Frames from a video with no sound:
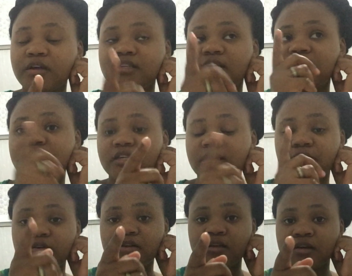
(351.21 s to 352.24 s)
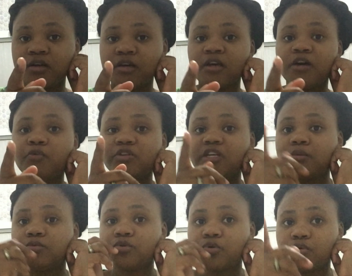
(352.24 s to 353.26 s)
as I said earlier, which
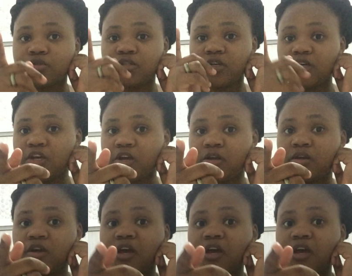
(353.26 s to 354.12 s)
helps to grow the hair.